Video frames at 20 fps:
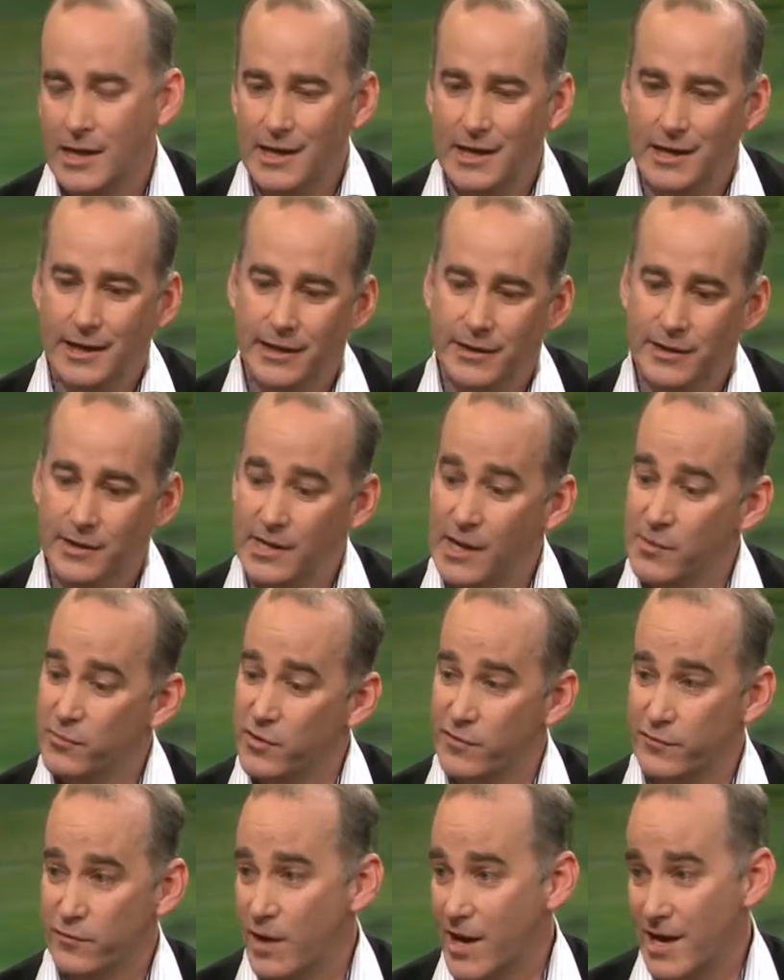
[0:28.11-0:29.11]
The
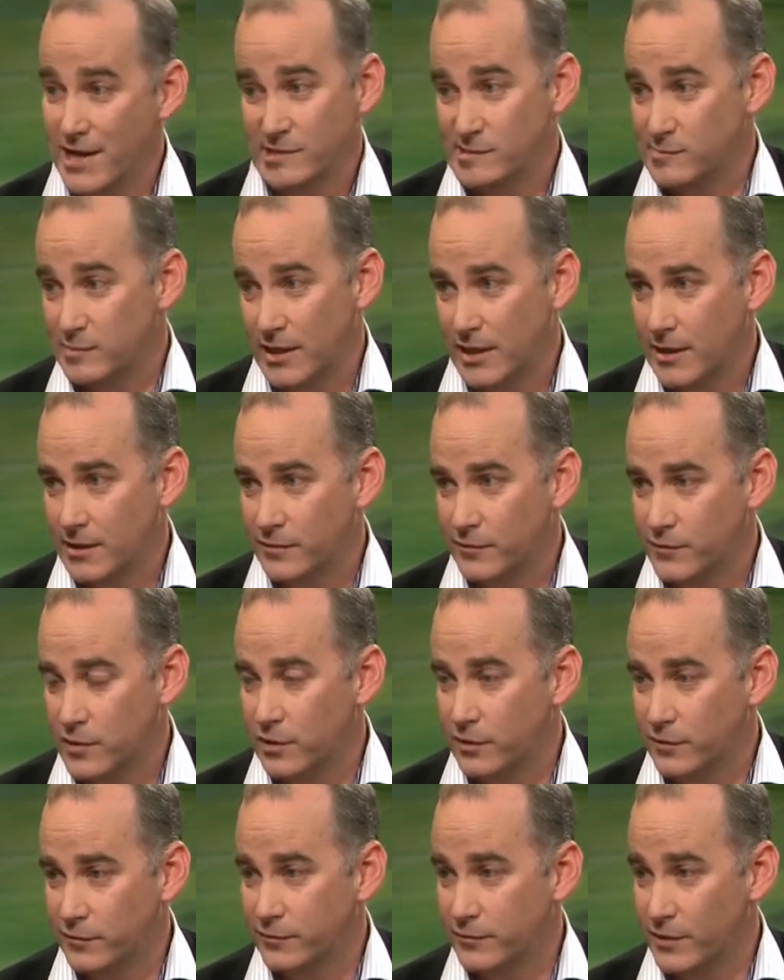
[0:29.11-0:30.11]
number of rounds played of
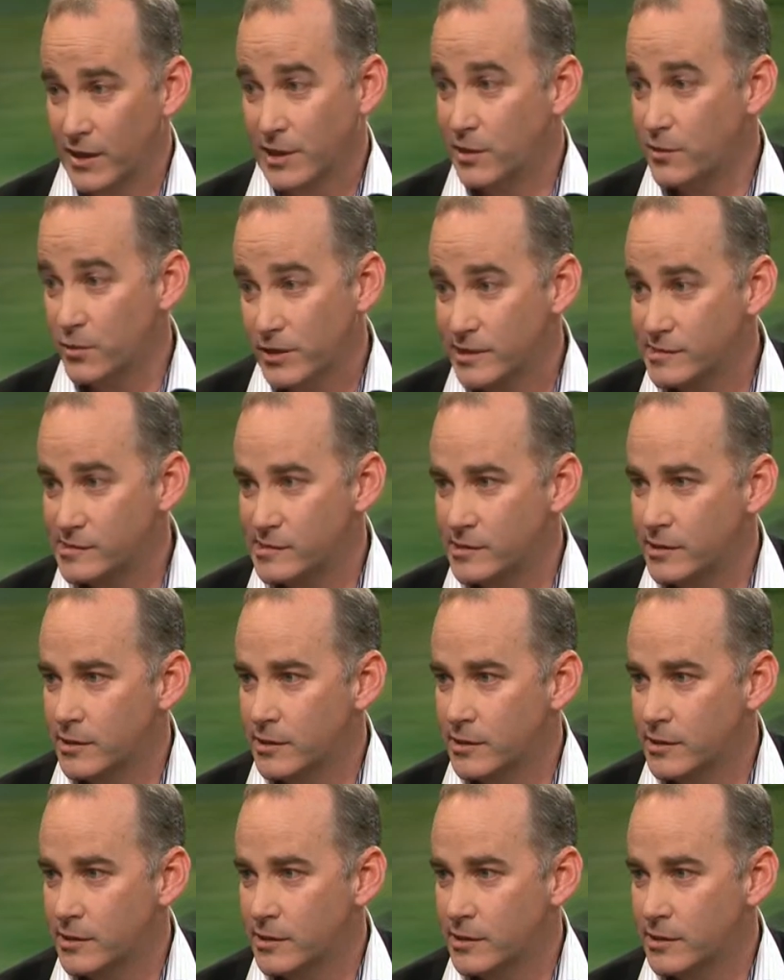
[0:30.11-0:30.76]
golf increased,